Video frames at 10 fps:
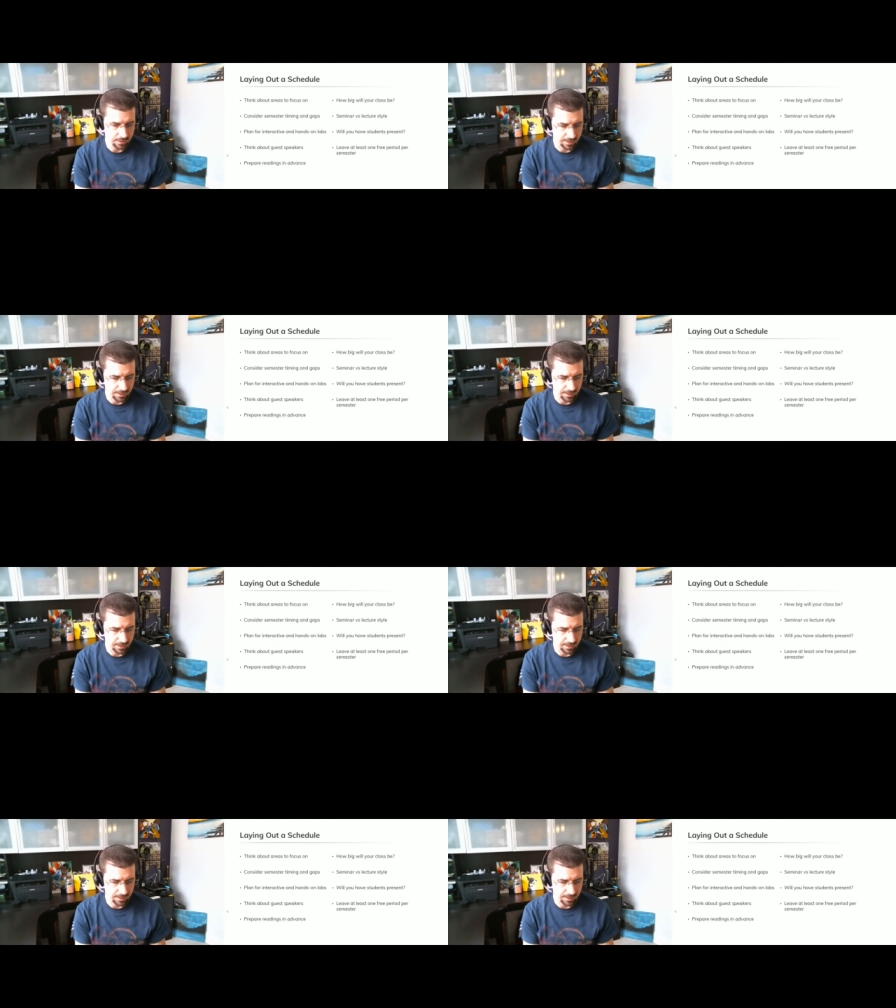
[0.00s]
uh,
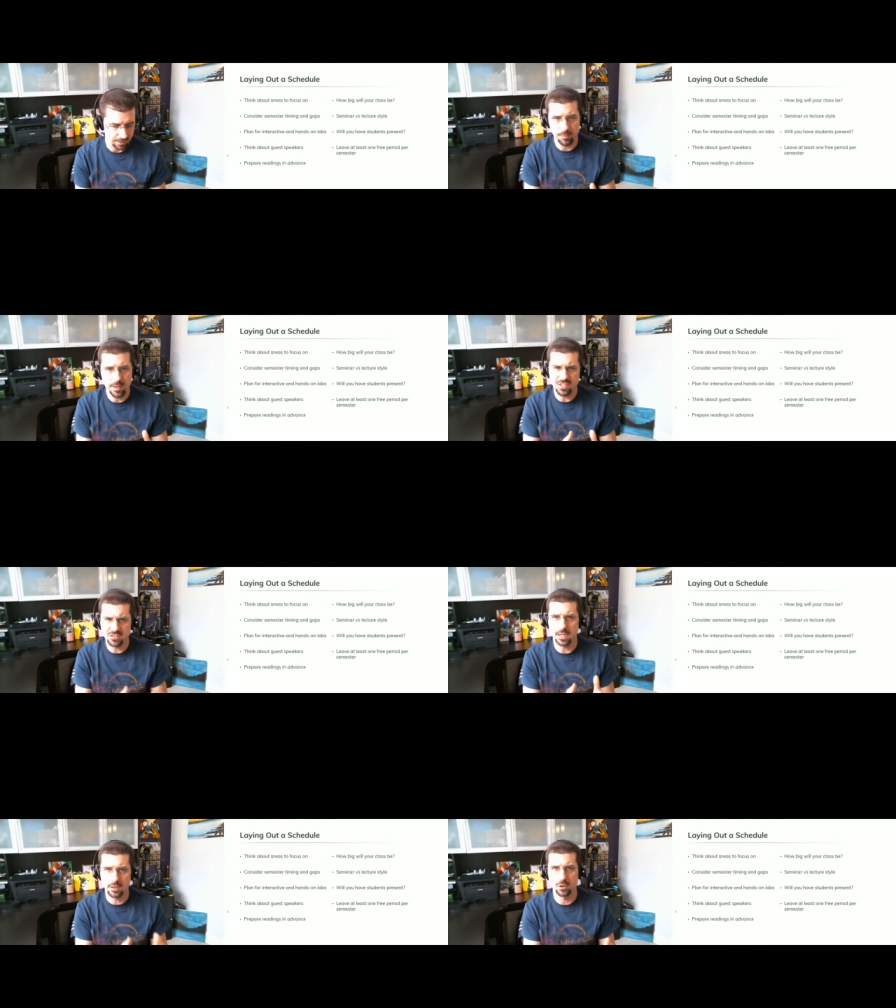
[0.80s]
you know, maybe
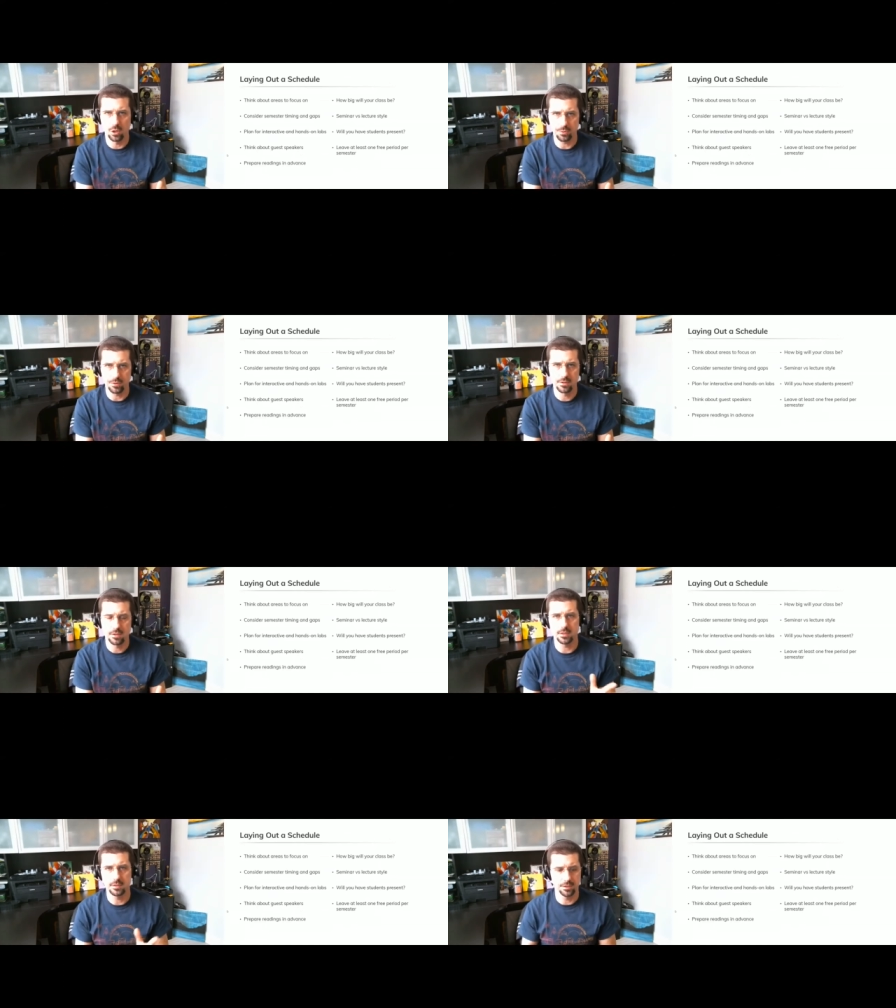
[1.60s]
stand alone
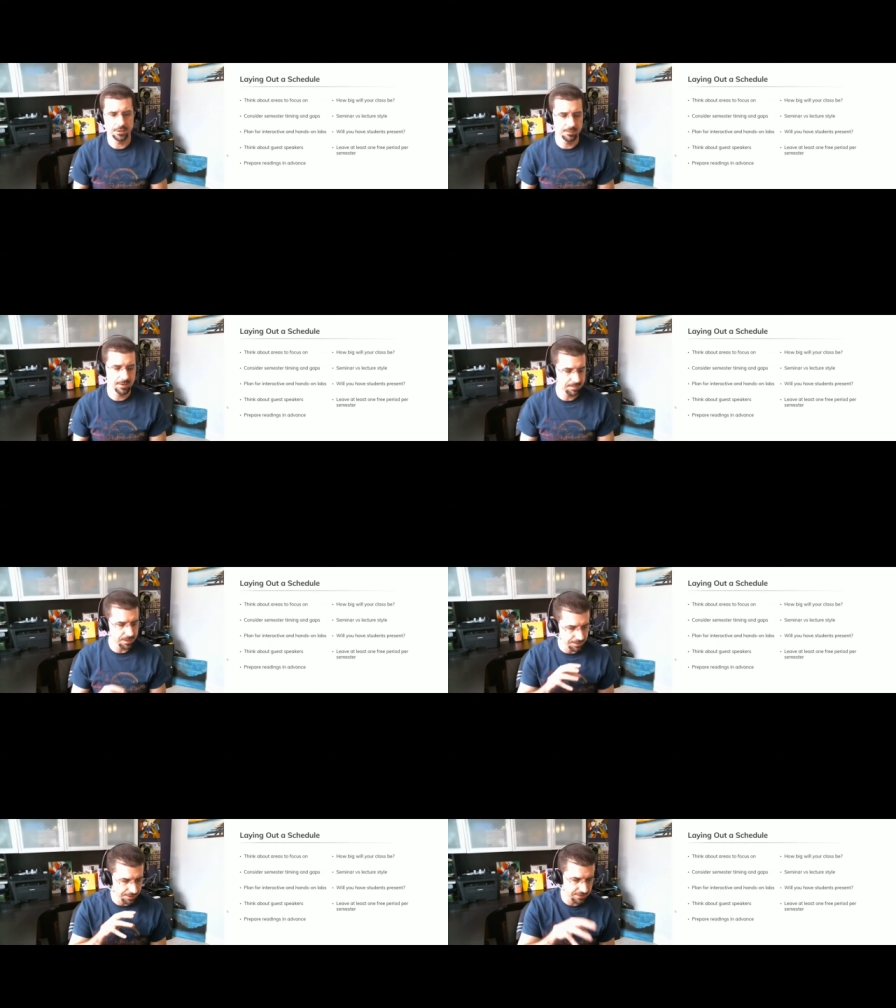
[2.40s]
that, you know, you might be
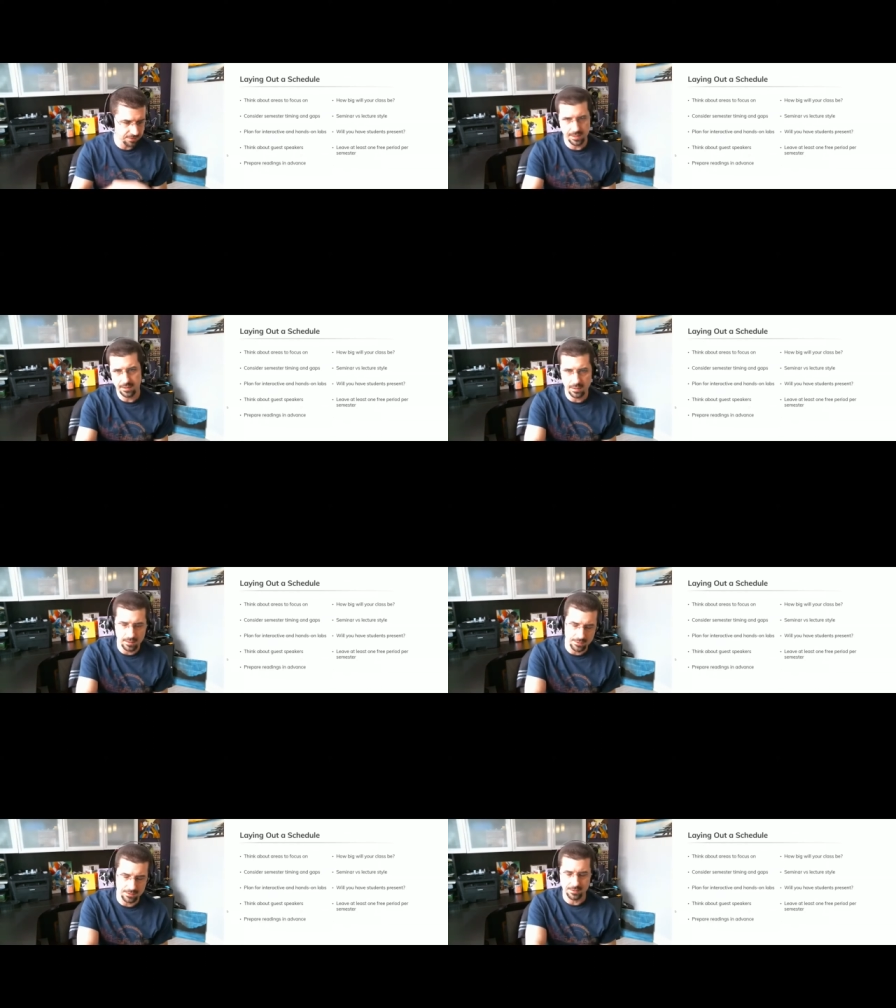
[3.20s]
able to slide that
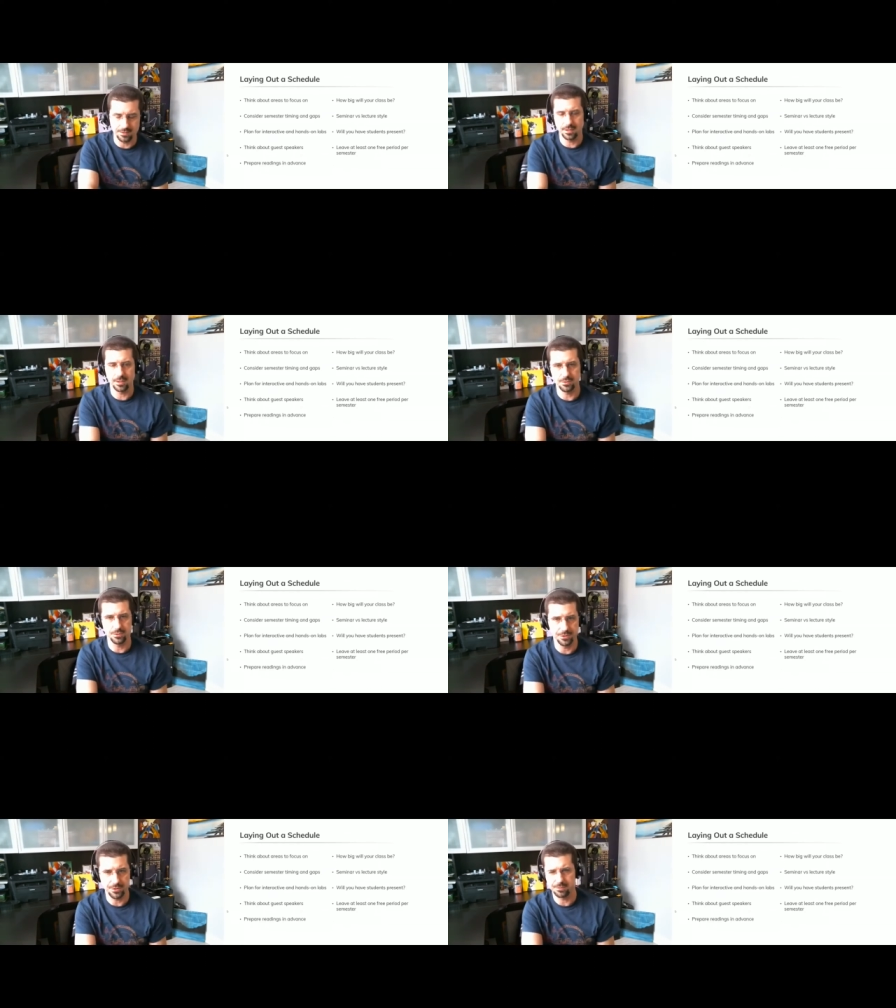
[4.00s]
into the
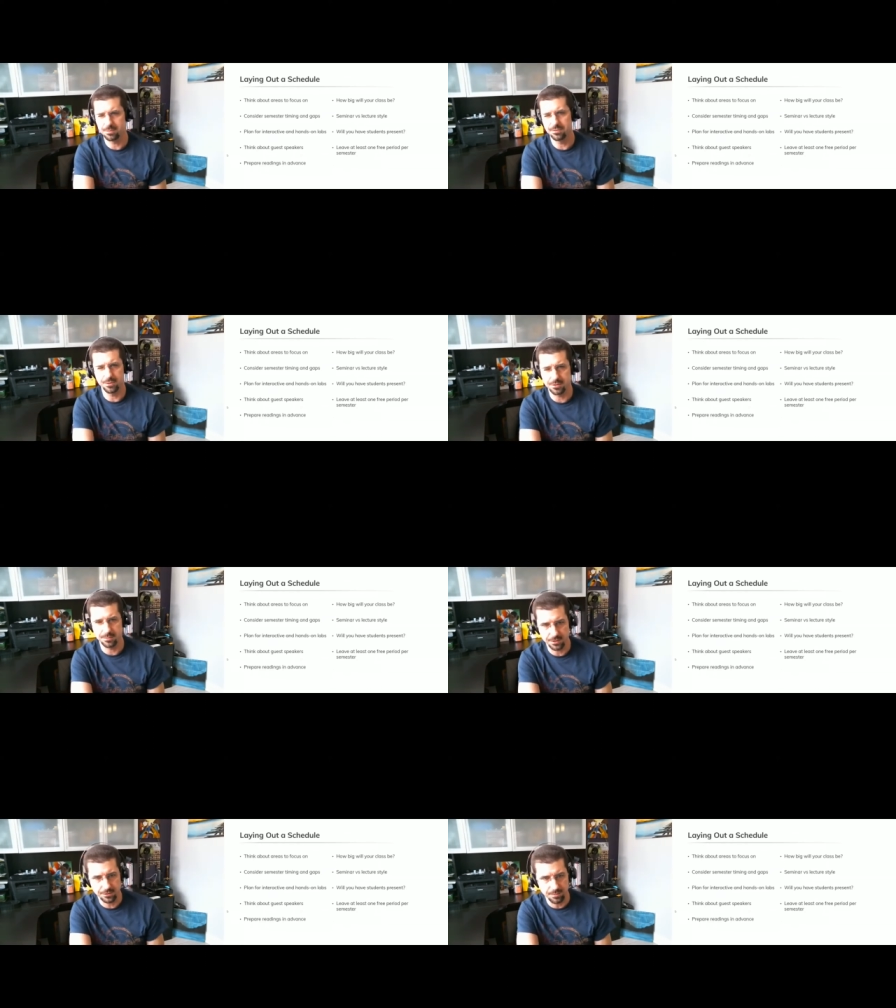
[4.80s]
schedule just before
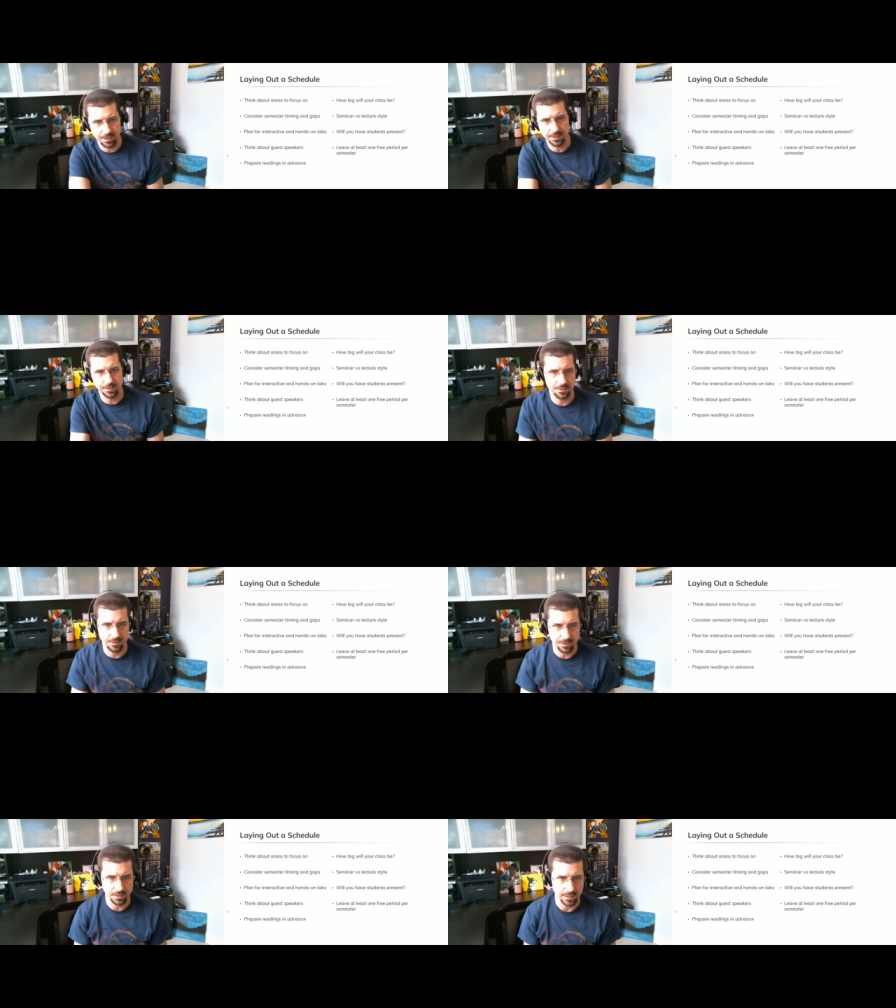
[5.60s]
semester break or
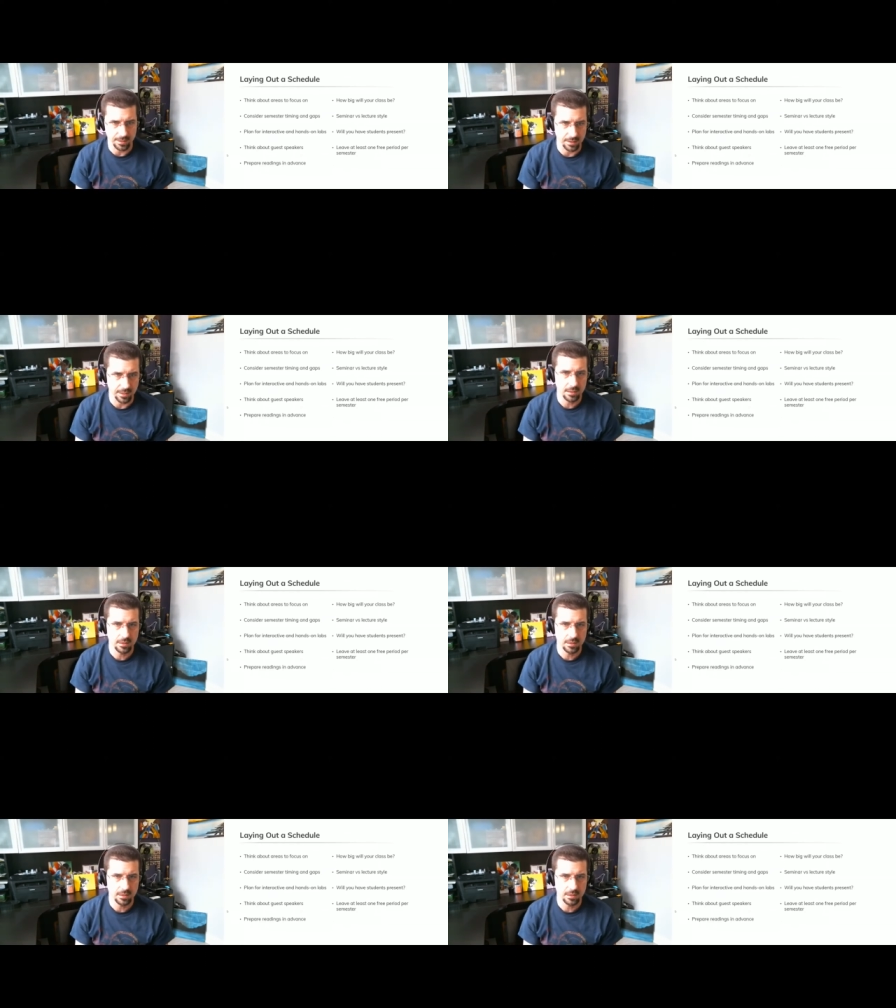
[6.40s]
something like that.